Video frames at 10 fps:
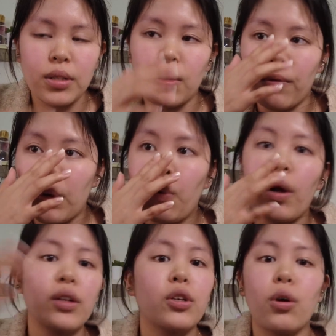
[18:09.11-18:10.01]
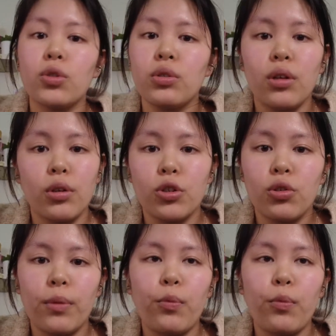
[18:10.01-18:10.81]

So if we wanted to go to another trip